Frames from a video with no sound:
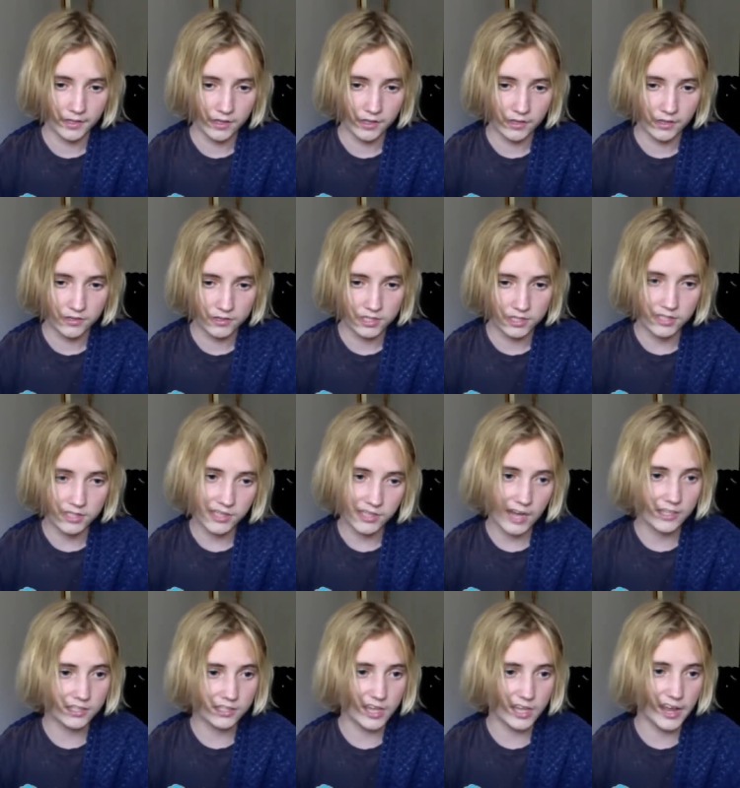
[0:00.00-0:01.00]
6 out
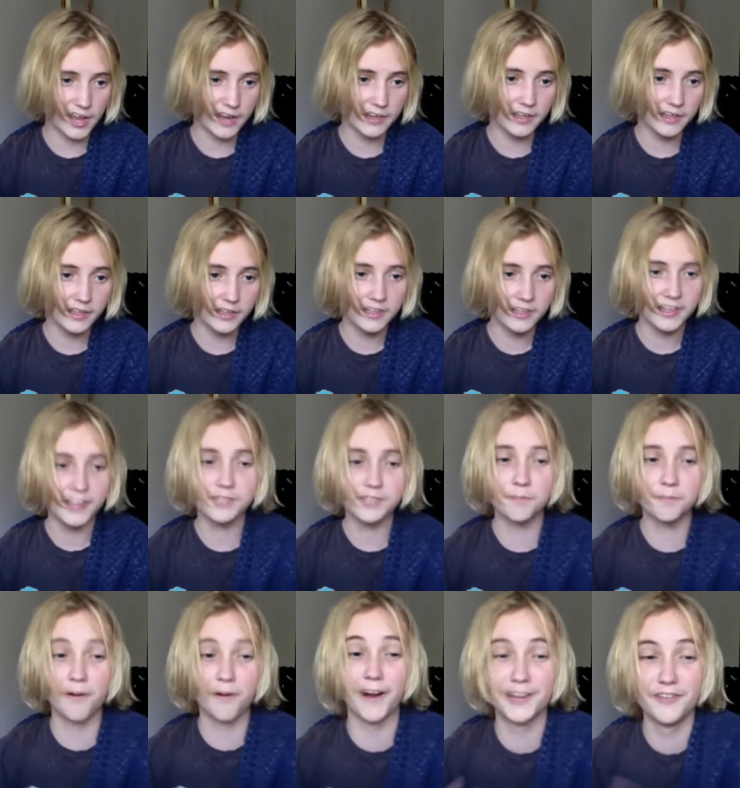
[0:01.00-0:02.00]
of 10. It's
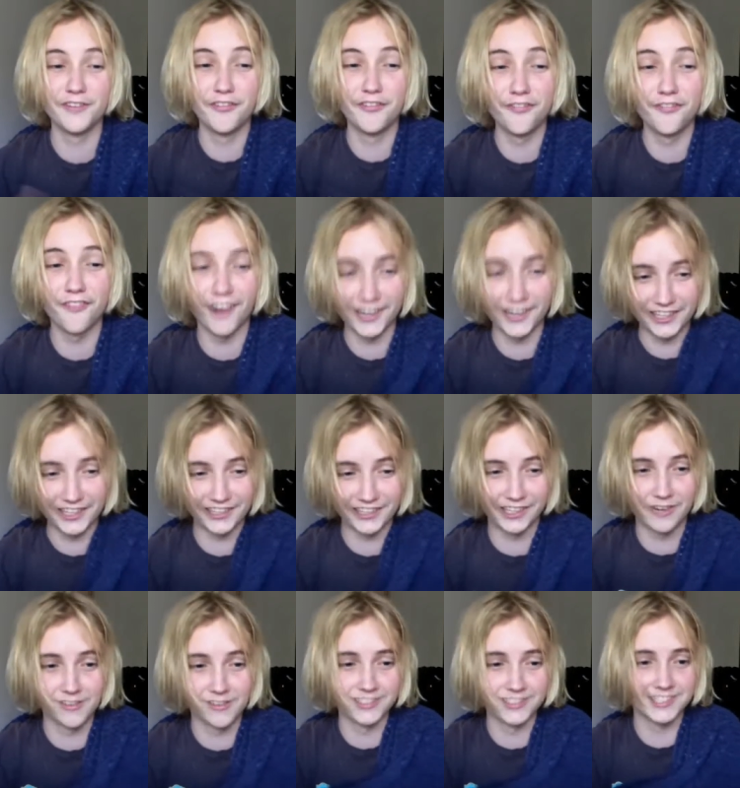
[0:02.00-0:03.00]
fucking funny, the
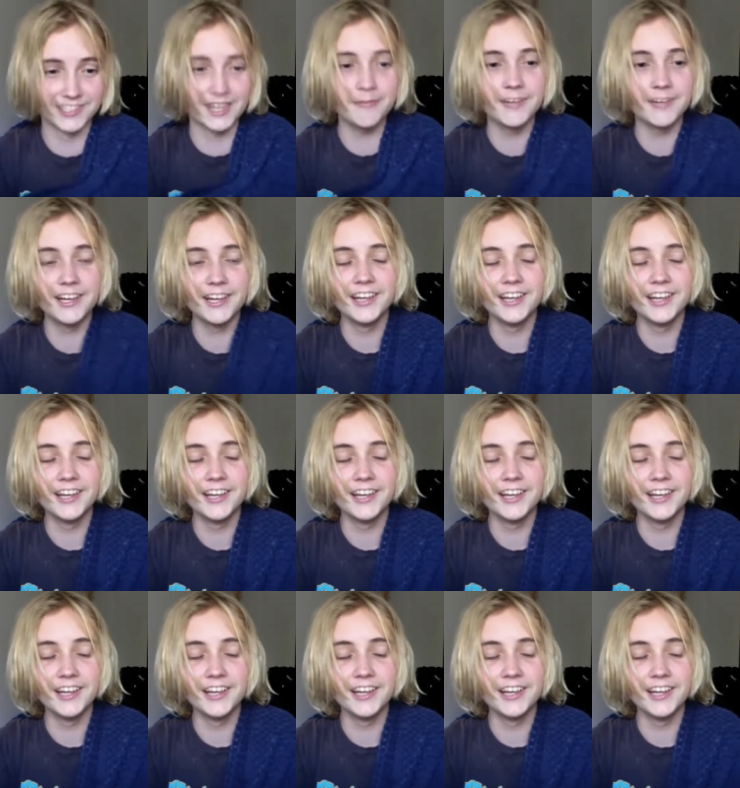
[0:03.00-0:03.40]
concept.